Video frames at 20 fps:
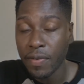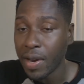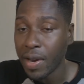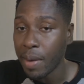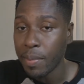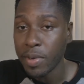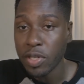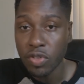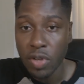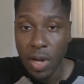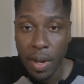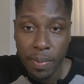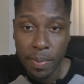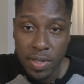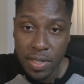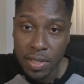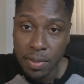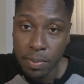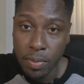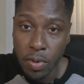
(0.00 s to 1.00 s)
And I'll be
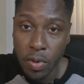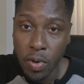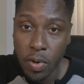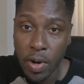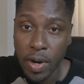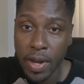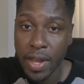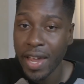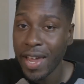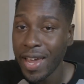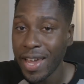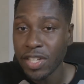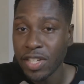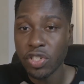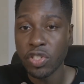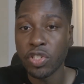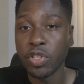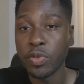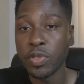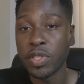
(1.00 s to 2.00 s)
dropping some more and
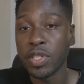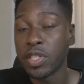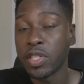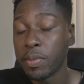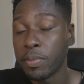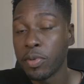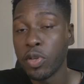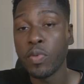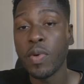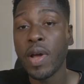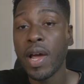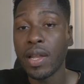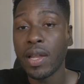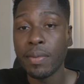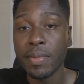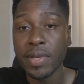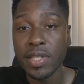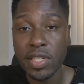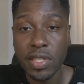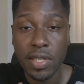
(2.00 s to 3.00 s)
introducing some new
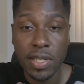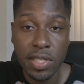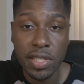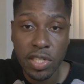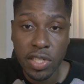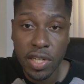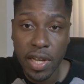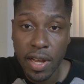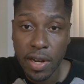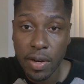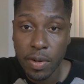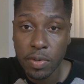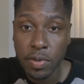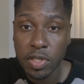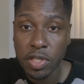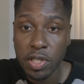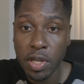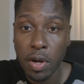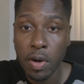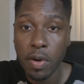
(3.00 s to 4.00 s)
elements to this channel.
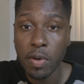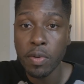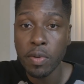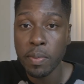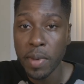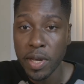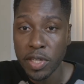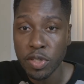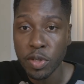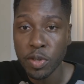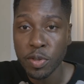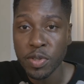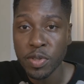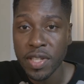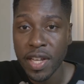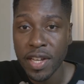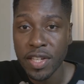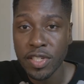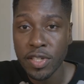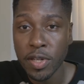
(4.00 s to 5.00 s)
So make sure you
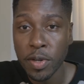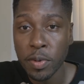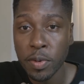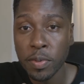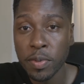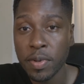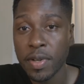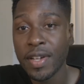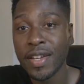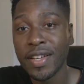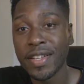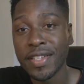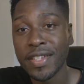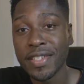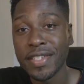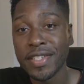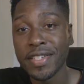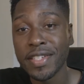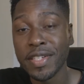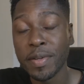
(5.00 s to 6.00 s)
stay tuned.
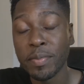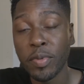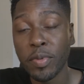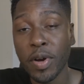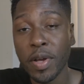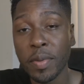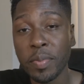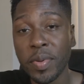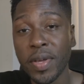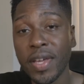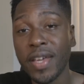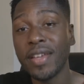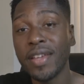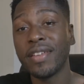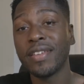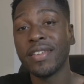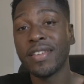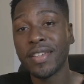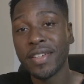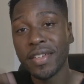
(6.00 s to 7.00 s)
This is your boy Pete.
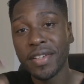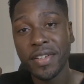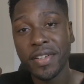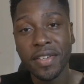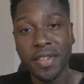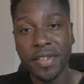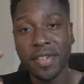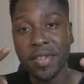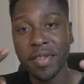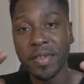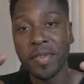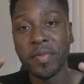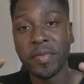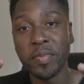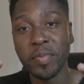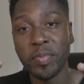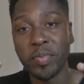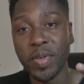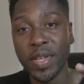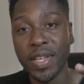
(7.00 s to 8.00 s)

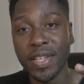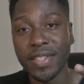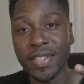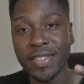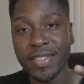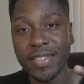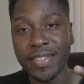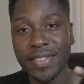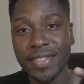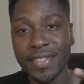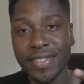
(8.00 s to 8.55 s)
Peace.